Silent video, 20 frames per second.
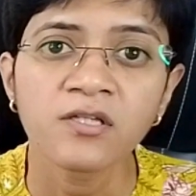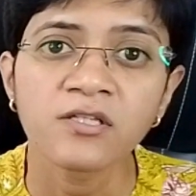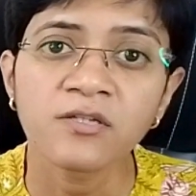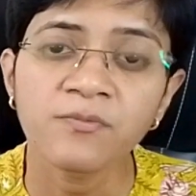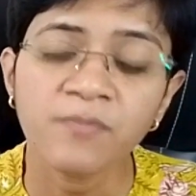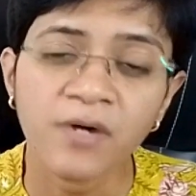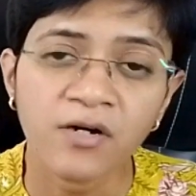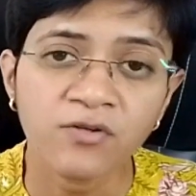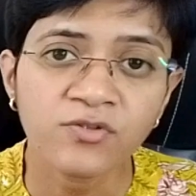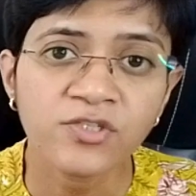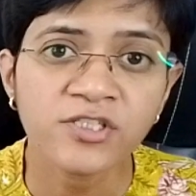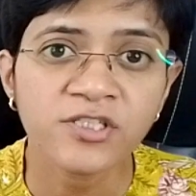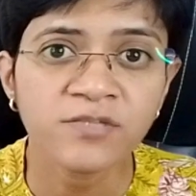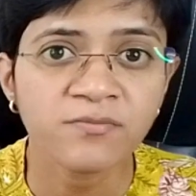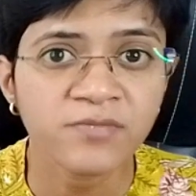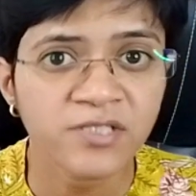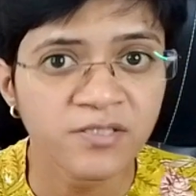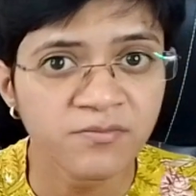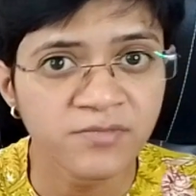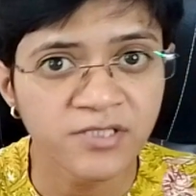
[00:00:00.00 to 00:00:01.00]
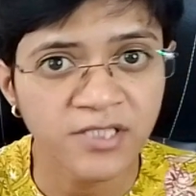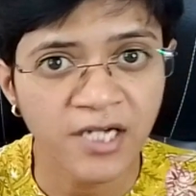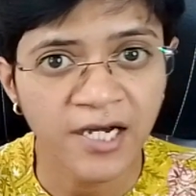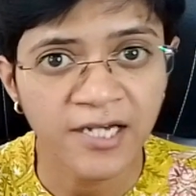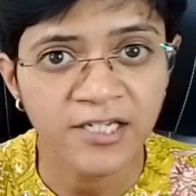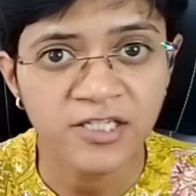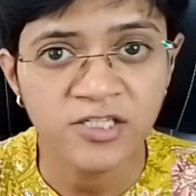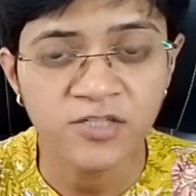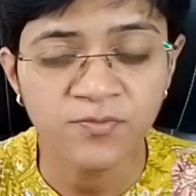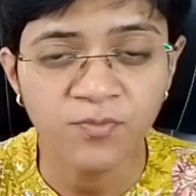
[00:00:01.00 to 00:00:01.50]
The mouth symptoms
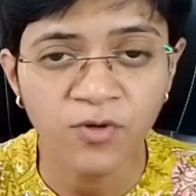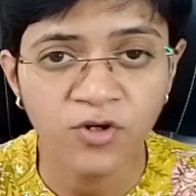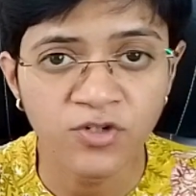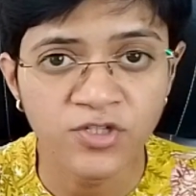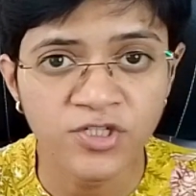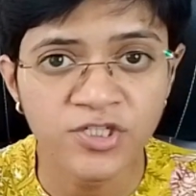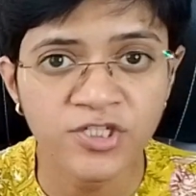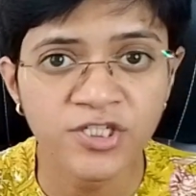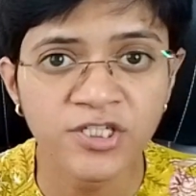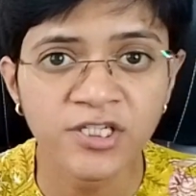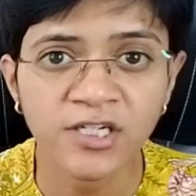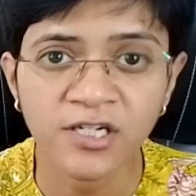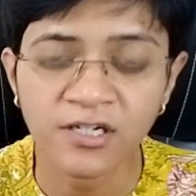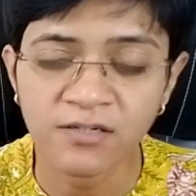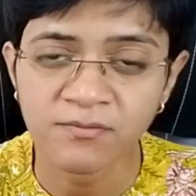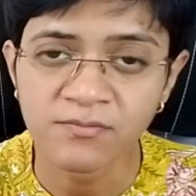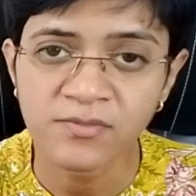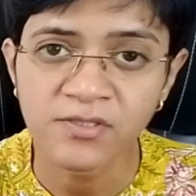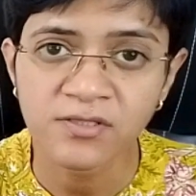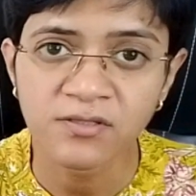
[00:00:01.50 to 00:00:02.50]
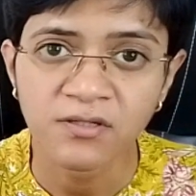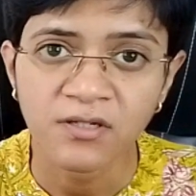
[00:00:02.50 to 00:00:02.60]
are spongy gums,